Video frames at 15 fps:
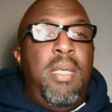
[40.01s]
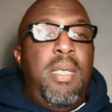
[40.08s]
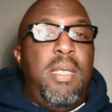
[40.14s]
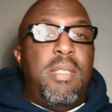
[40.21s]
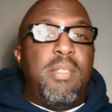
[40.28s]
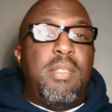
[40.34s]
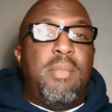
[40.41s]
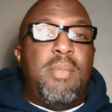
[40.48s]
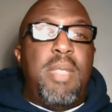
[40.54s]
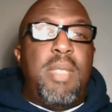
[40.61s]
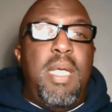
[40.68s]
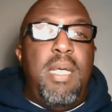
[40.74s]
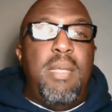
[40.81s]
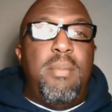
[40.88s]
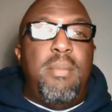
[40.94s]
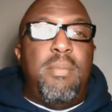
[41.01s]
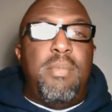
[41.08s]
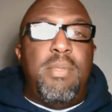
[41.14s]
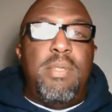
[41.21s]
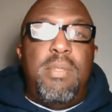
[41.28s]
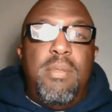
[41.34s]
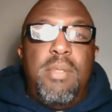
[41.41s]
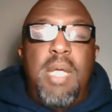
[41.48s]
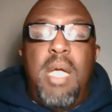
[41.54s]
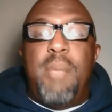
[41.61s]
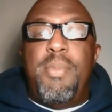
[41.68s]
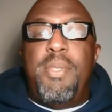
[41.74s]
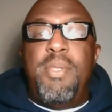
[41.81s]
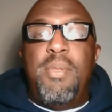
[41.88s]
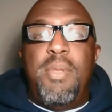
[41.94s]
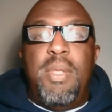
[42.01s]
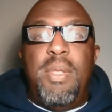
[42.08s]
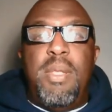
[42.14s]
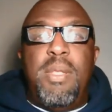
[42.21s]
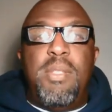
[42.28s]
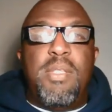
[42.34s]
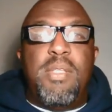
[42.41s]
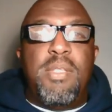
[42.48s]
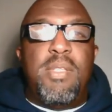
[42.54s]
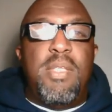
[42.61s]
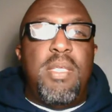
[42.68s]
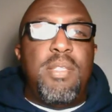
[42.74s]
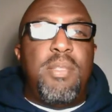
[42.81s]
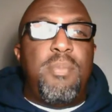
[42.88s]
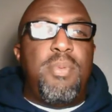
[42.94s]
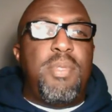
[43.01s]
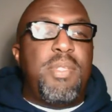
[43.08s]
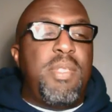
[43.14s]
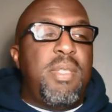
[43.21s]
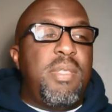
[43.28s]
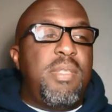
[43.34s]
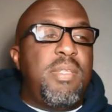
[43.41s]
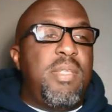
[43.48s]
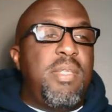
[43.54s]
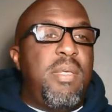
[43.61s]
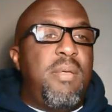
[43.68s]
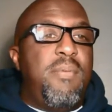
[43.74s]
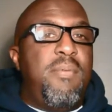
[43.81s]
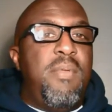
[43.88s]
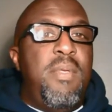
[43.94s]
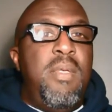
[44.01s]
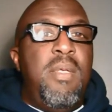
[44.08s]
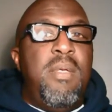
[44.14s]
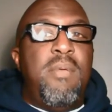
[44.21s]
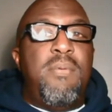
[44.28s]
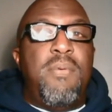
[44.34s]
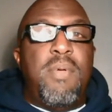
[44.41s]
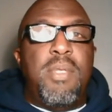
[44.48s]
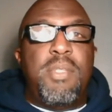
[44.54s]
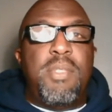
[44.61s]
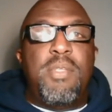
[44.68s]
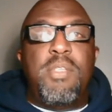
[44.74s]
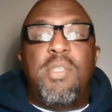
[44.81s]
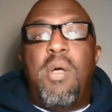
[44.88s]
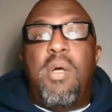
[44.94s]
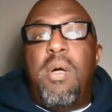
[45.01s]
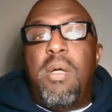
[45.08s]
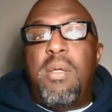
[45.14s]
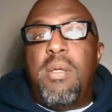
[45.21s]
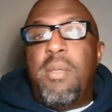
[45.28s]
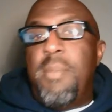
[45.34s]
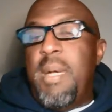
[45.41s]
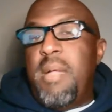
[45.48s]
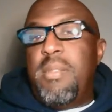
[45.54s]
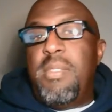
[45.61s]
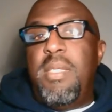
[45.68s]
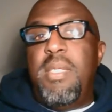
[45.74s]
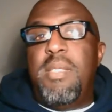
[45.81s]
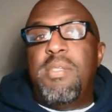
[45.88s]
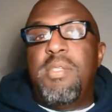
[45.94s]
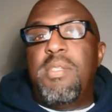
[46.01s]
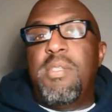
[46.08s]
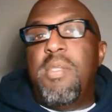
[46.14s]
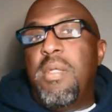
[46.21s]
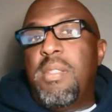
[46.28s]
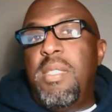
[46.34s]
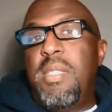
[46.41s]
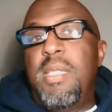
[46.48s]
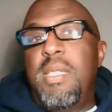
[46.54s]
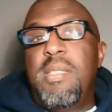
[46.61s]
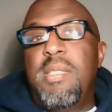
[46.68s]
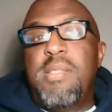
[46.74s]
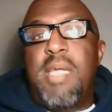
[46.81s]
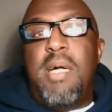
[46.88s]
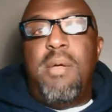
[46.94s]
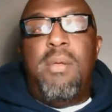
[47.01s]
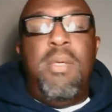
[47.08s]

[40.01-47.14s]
and sometimes the opportunity just doesn't present itself for us to talk about things and talk things out.